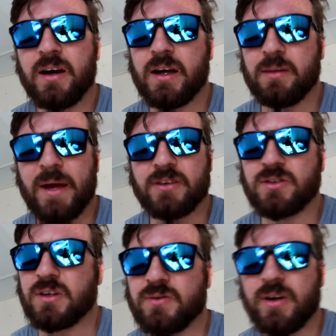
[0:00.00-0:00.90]
Uh, the
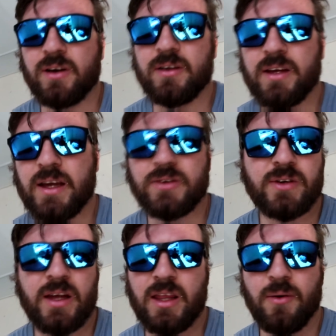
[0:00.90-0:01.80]
Maxxis I was running all day
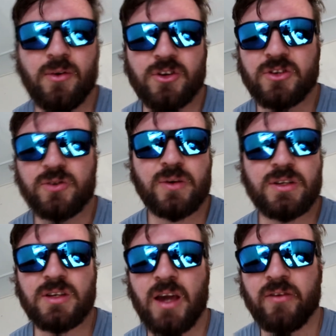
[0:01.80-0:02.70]
yesterday, they were just
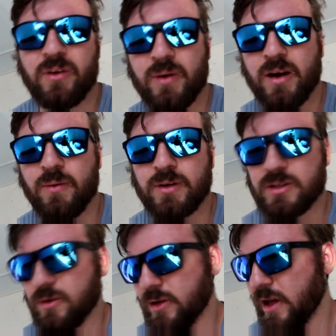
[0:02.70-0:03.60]
greasy everywhere,
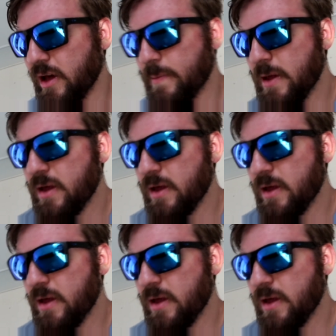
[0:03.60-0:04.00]
wasn't holding up.